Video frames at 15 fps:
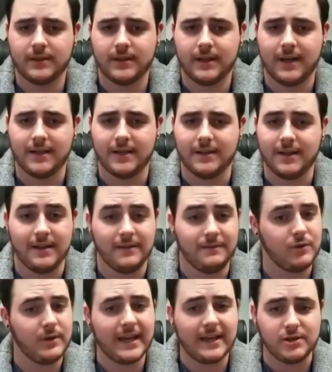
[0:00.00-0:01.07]
If
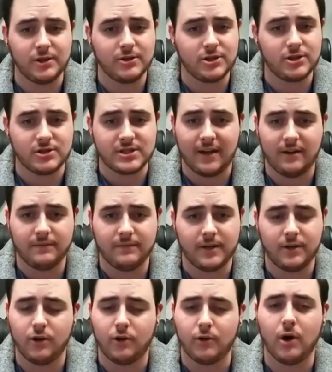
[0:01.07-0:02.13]
you can't do it yourself and
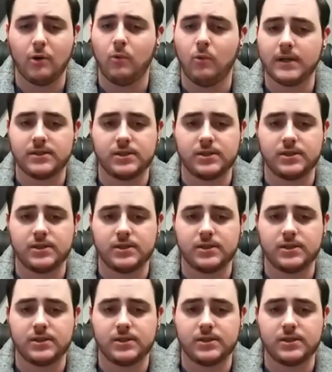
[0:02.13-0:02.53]
you don't know what